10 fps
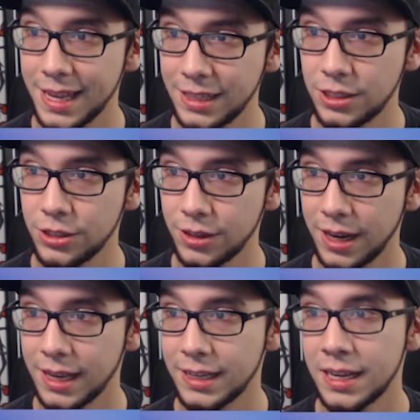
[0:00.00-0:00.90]
into your
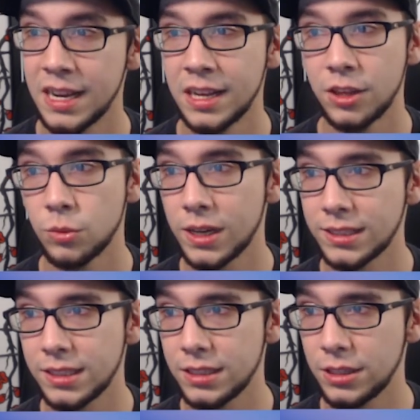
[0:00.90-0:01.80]
hand, the
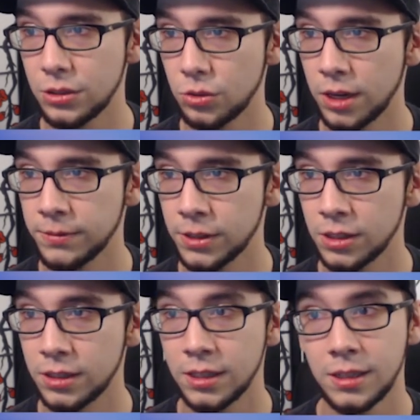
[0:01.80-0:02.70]
rest into your
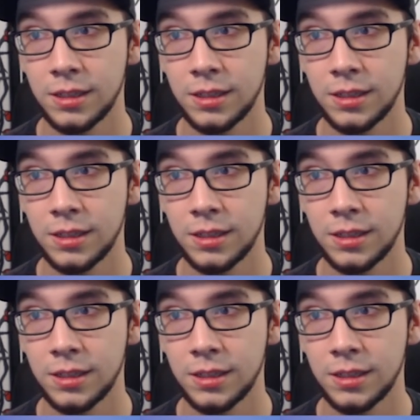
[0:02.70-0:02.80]
graveyard.